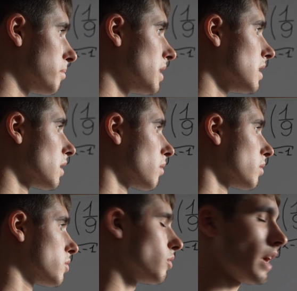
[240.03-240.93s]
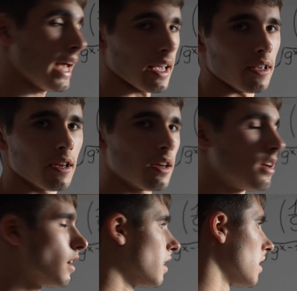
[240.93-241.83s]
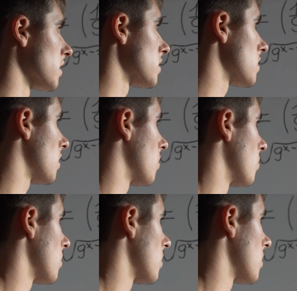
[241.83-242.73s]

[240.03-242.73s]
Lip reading: be equal to a. So